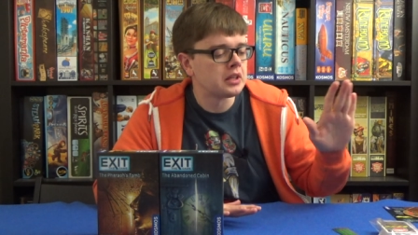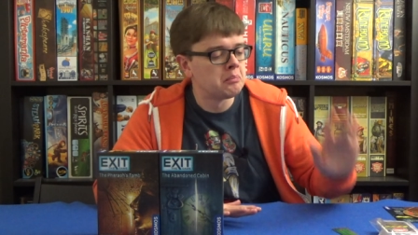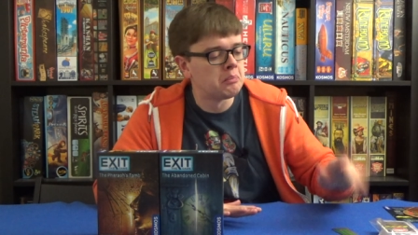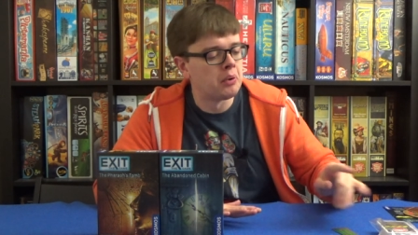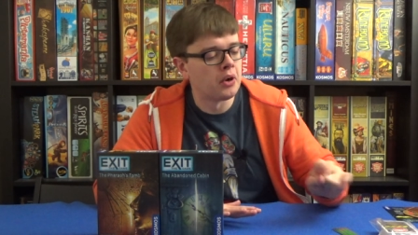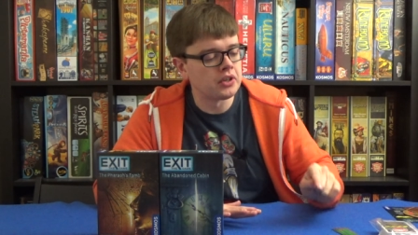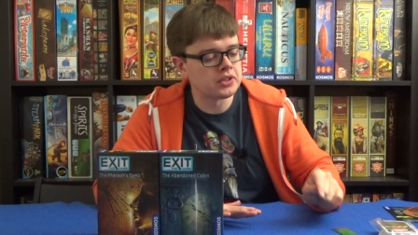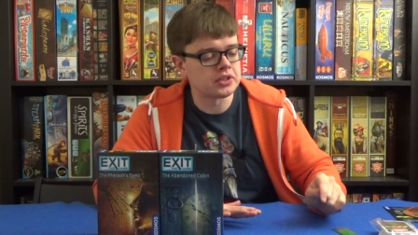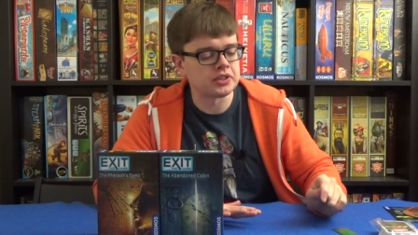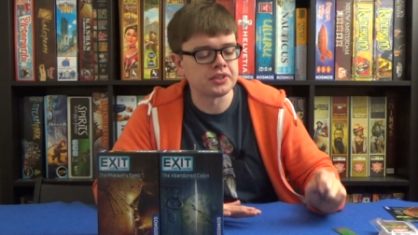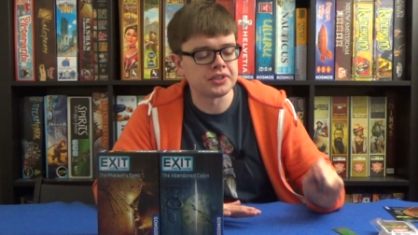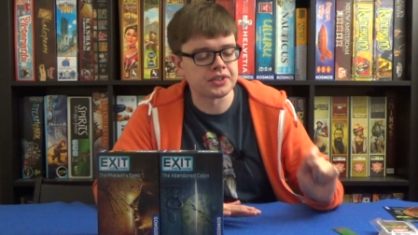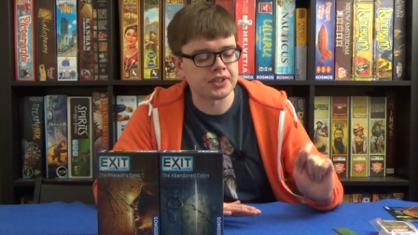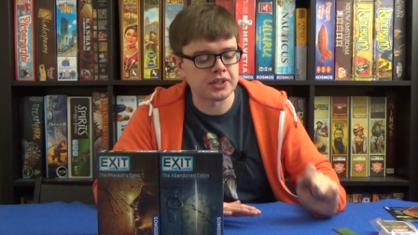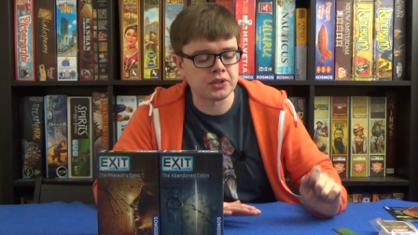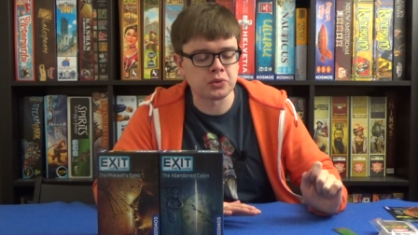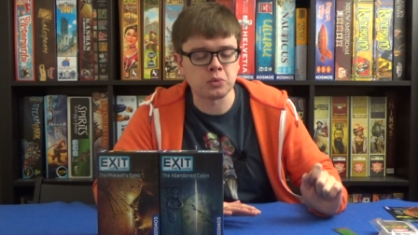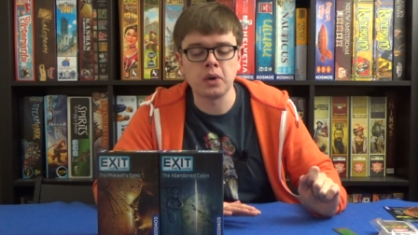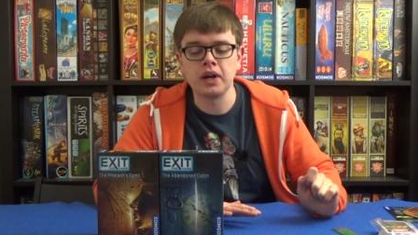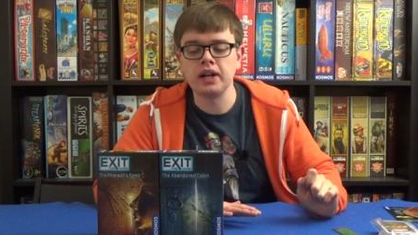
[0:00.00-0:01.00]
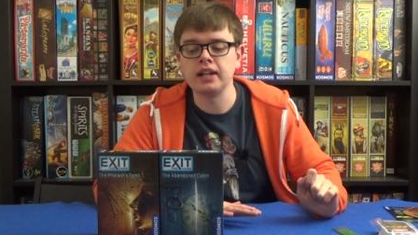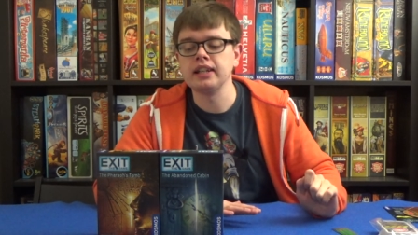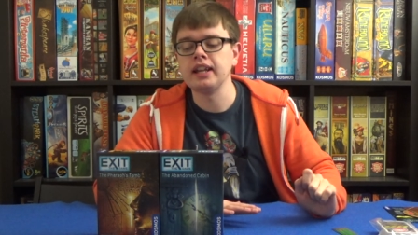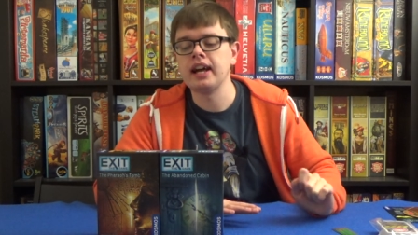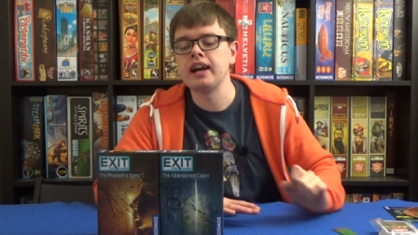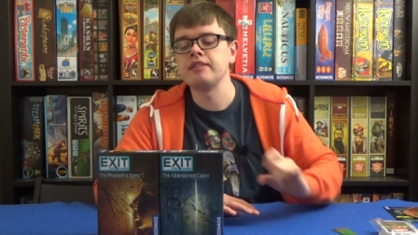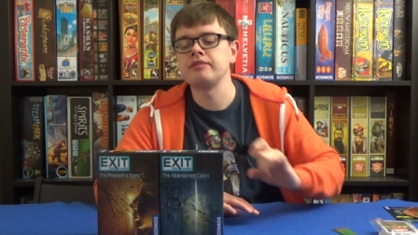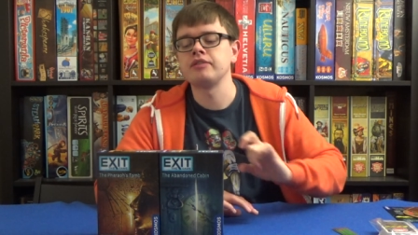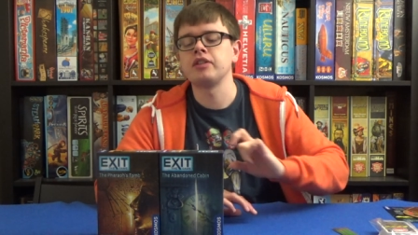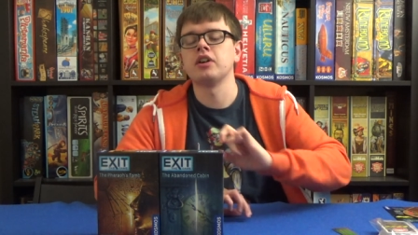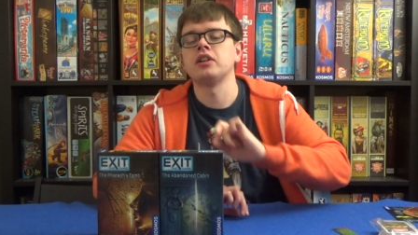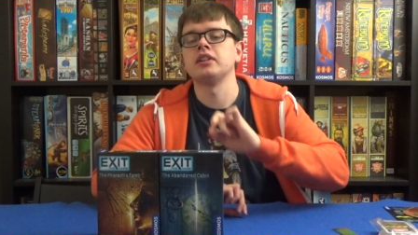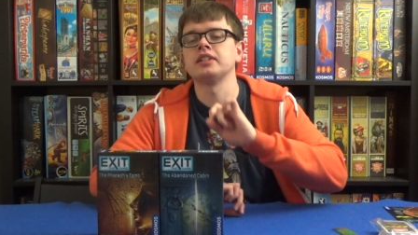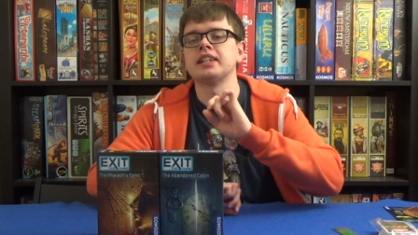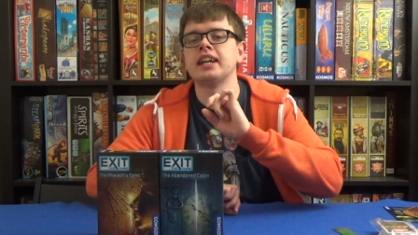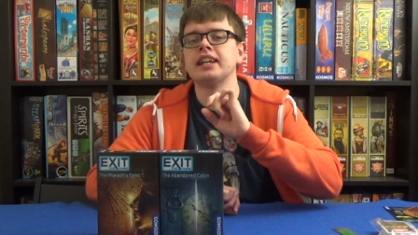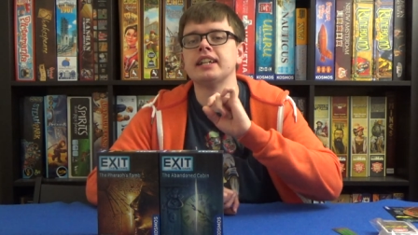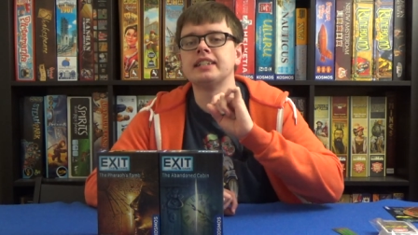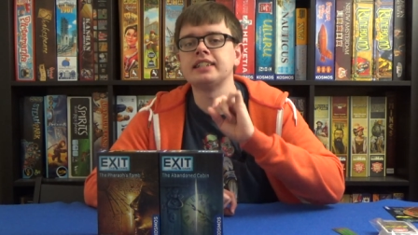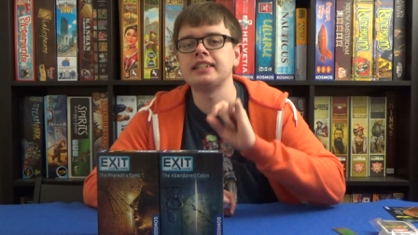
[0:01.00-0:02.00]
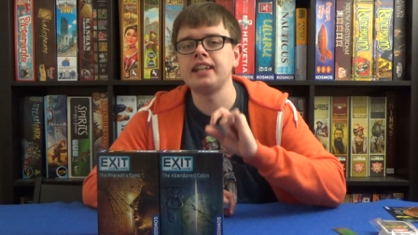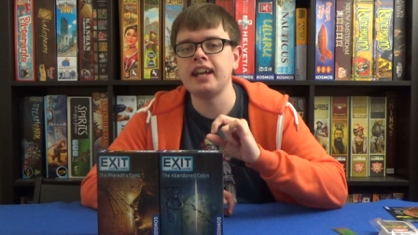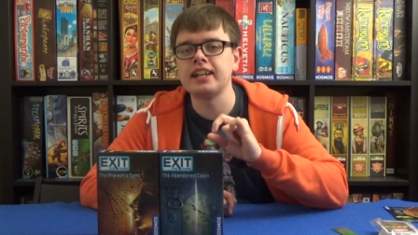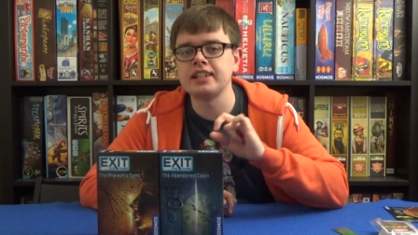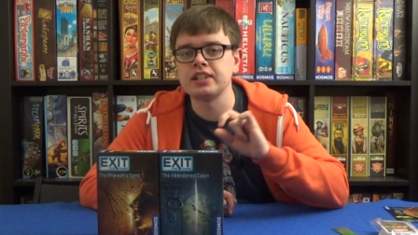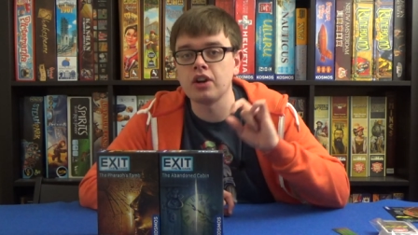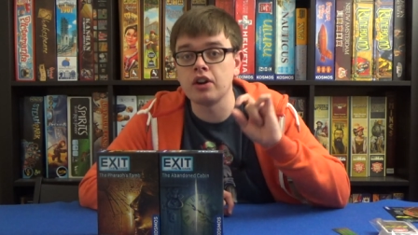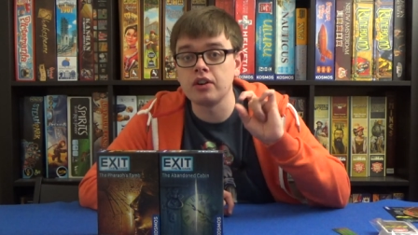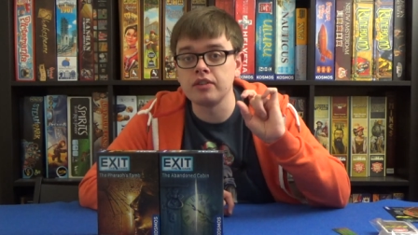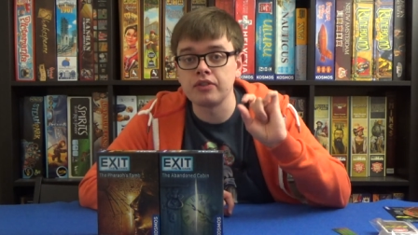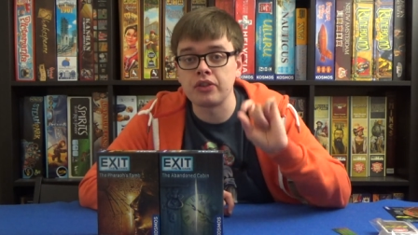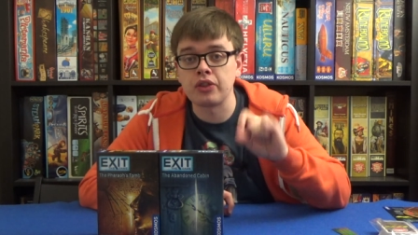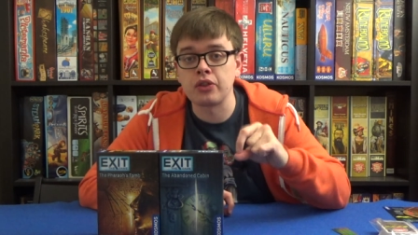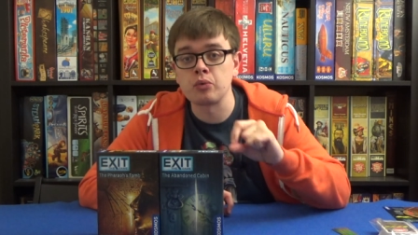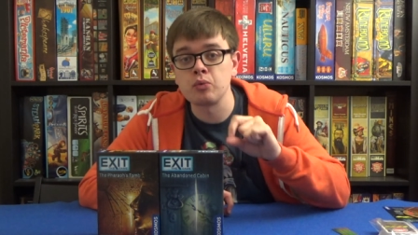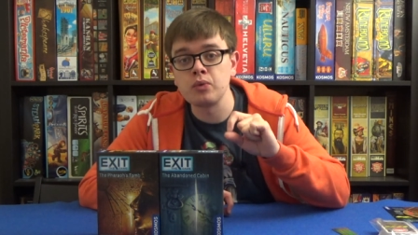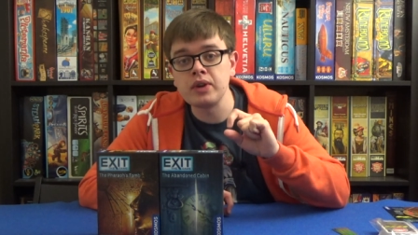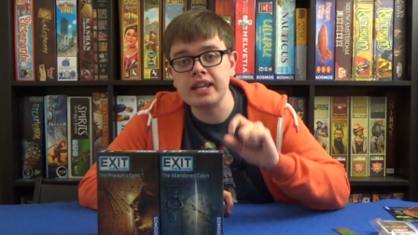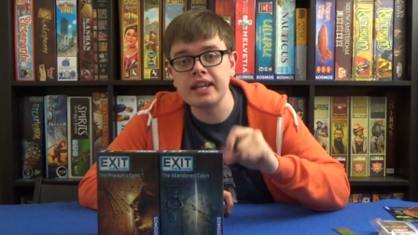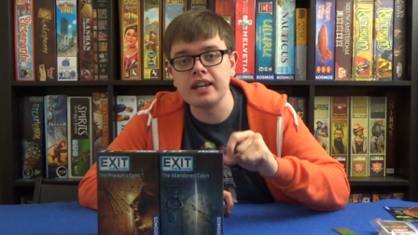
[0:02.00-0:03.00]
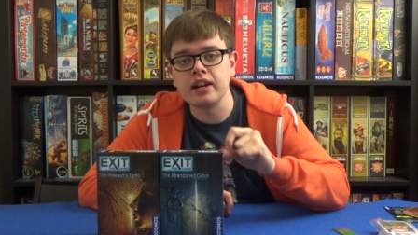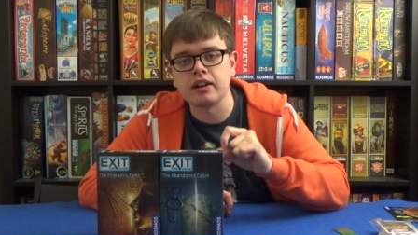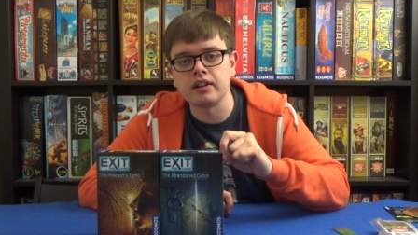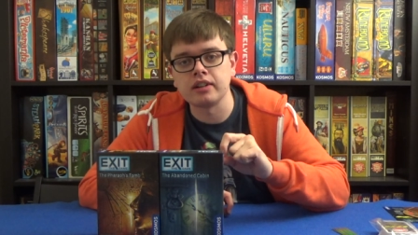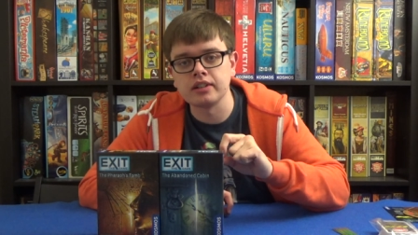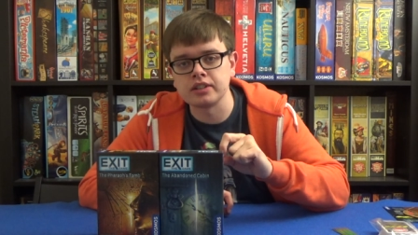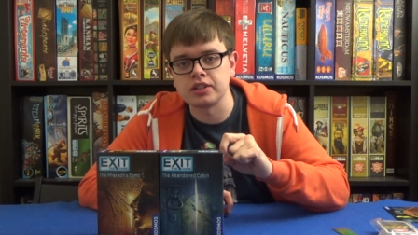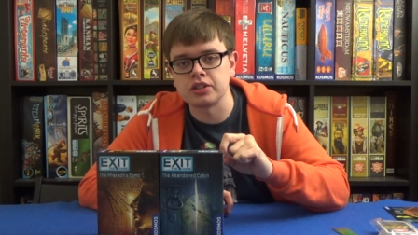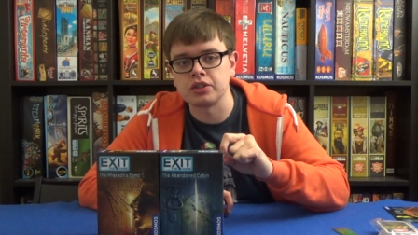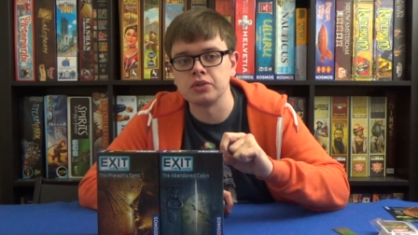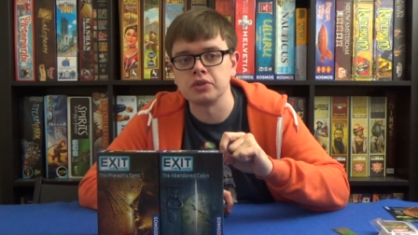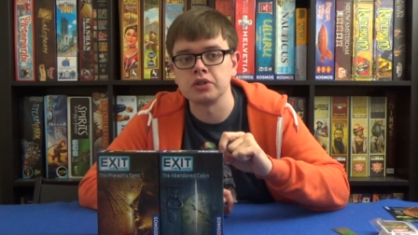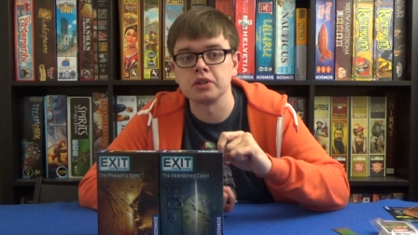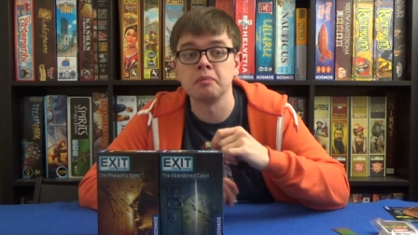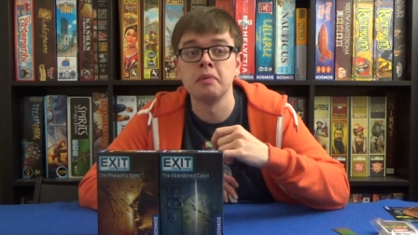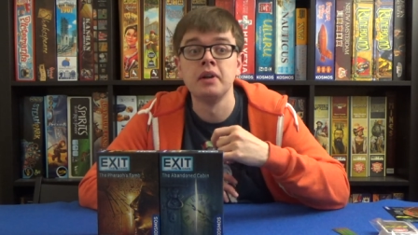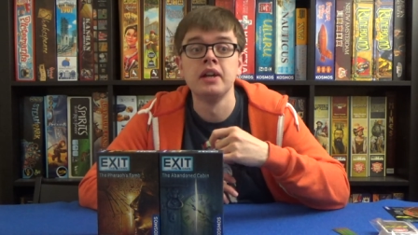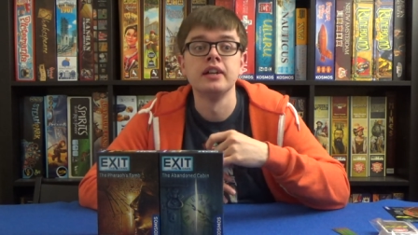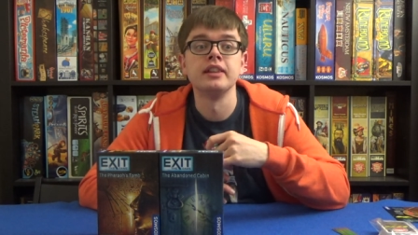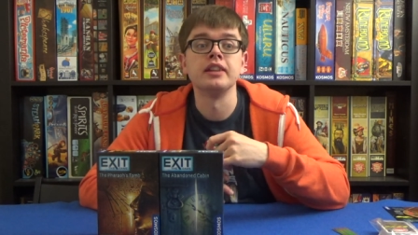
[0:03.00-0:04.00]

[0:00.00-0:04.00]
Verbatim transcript: puzzles as well have got a set of 3 cards to them